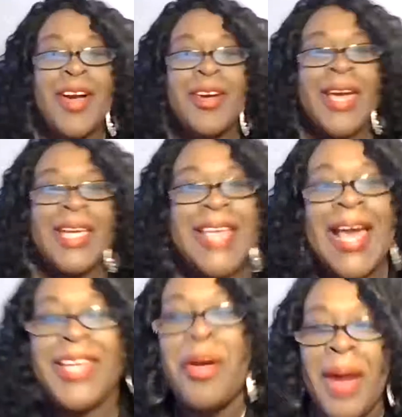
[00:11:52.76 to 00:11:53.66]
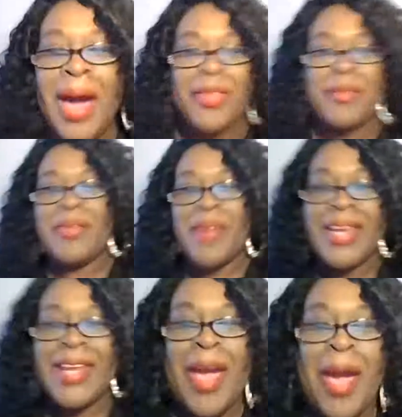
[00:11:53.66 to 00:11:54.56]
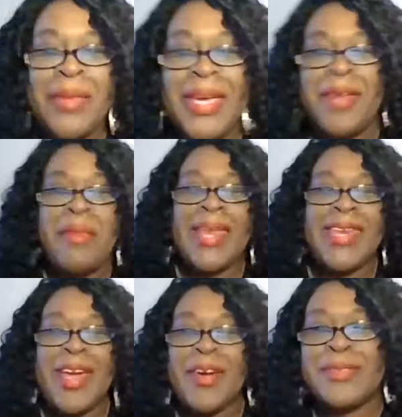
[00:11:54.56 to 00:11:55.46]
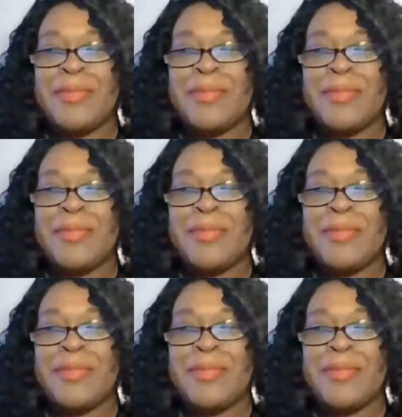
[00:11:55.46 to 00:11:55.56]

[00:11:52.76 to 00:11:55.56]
okay, Tyler, don't bother me right now. I'm getting my notes